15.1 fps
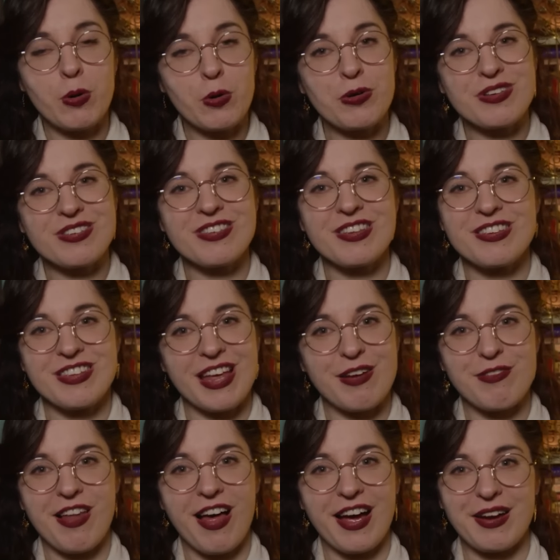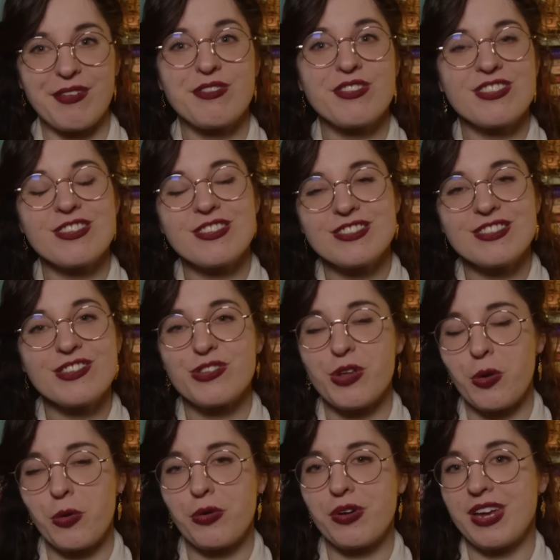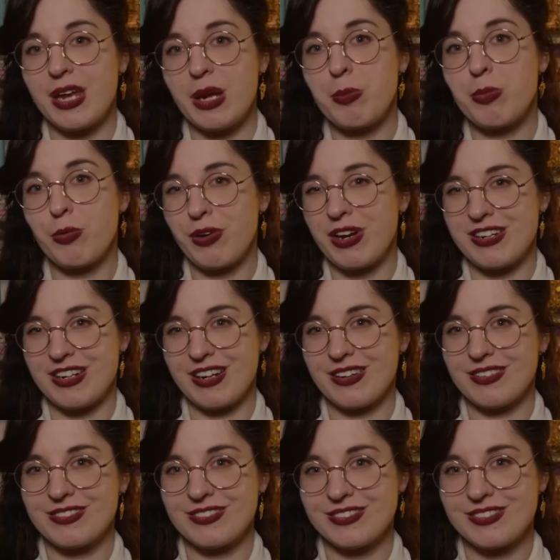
books save lives, so keep reading.